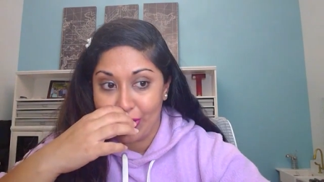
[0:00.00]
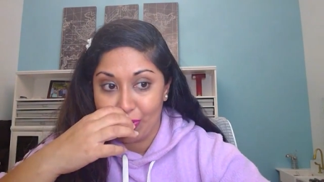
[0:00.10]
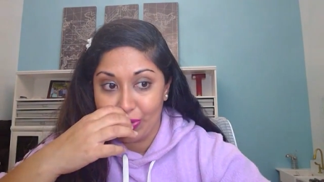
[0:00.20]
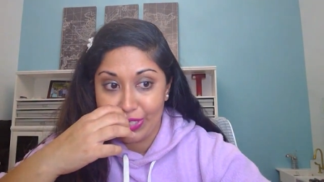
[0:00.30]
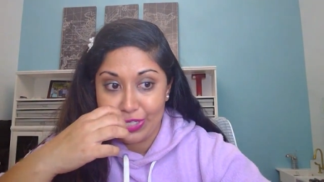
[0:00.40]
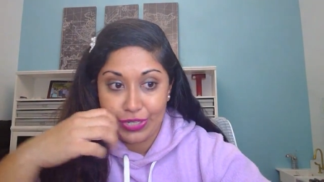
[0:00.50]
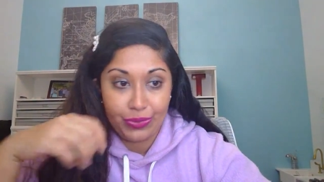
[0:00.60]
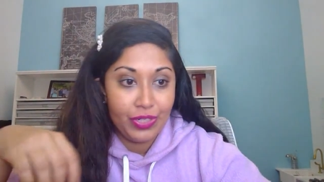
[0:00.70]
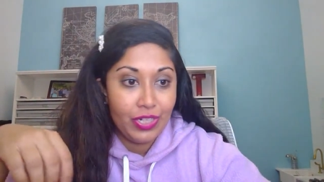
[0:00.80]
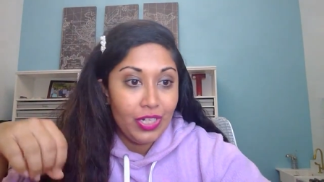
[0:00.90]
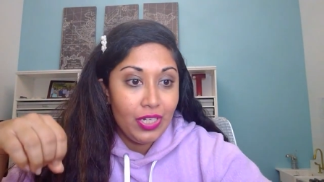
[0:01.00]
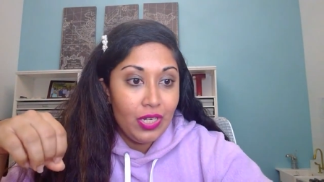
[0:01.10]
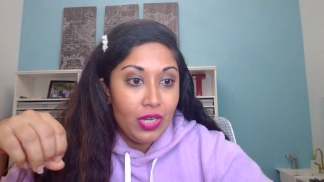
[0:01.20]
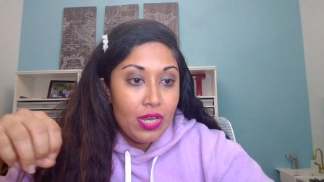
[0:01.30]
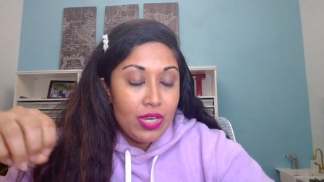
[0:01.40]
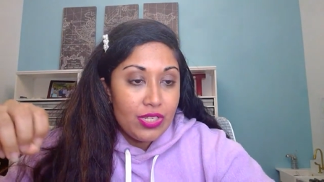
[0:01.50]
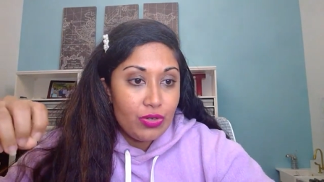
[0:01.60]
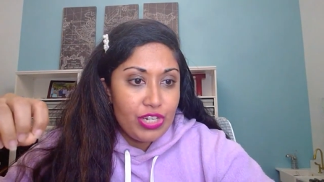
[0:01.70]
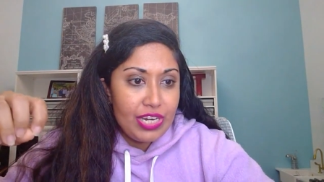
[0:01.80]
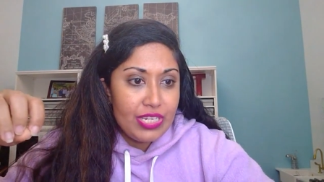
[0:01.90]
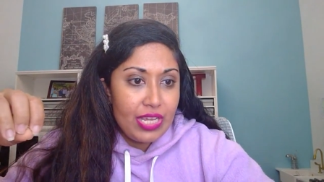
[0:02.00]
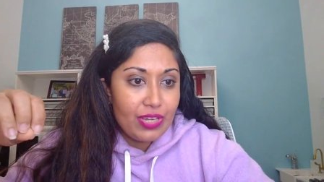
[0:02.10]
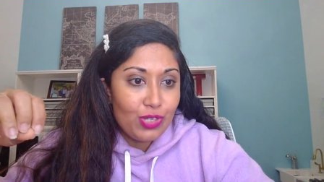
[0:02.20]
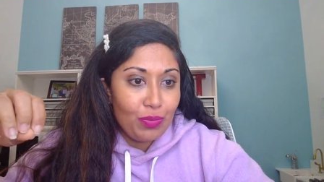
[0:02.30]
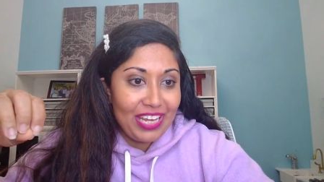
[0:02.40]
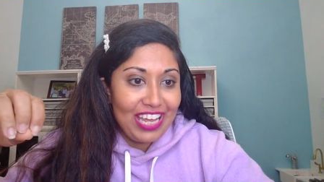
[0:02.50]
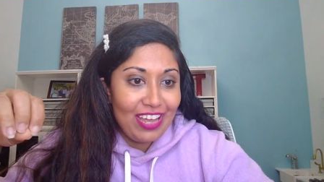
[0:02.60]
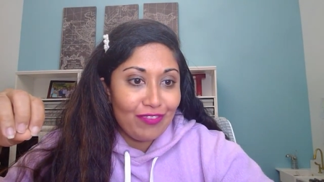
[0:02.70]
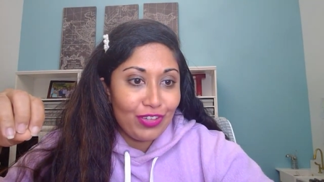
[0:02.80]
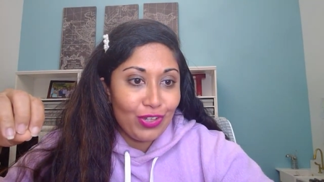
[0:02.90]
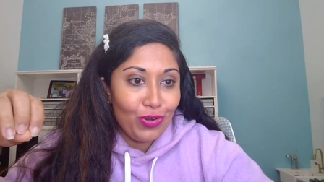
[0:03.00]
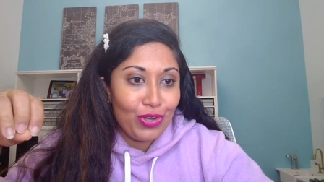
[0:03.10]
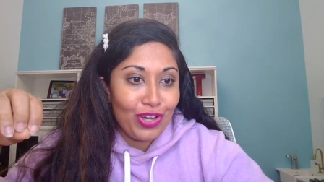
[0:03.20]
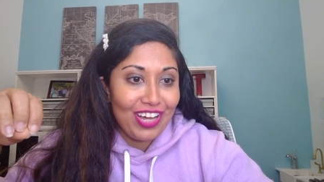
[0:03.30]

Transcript: I really do. So Jenny's saying, so my Canva logo